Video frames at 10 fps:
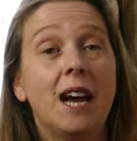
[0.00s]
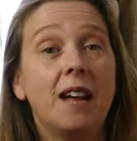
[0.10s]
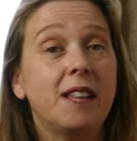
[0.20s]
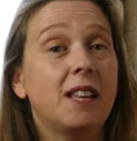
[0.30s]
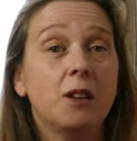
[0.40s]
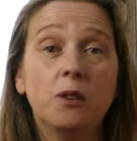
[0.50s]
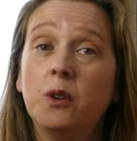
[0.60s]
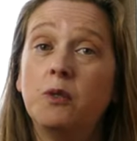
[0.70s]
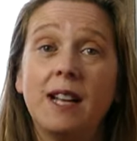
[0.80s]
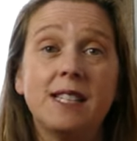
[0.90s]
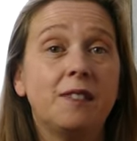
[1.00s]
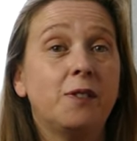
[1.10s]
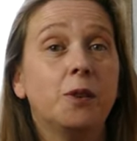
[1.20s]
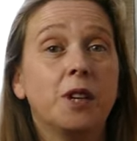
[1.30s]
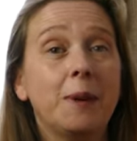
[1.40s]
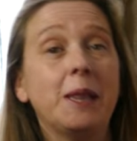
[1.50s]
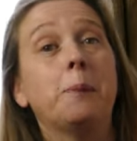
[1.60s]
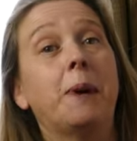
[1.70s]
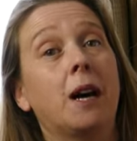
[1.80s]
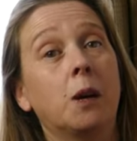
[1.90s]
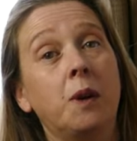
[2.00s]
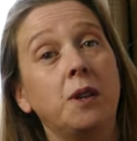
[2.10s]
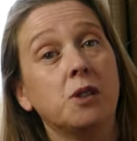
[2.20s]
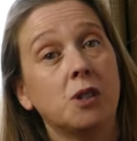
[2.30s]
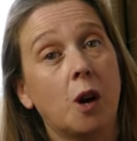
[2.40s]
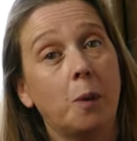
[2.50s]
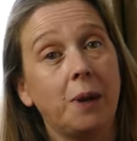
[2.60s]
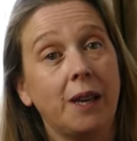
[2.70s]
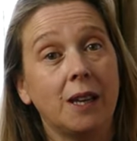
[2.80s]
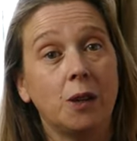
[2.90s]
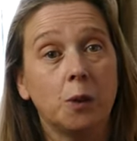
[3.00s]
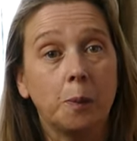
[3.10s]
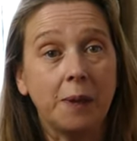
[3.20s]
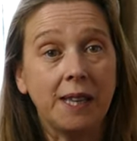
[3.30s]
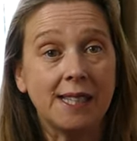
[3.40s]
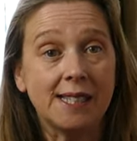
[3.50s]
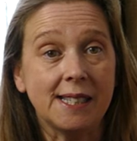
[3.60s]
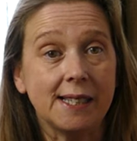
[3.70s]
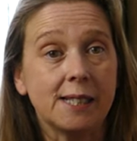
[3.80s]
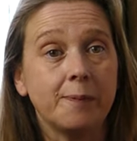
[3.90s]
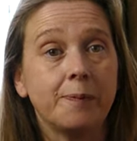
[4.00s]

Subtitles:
and then they're all ready for you in the bag when you start playing your pieces.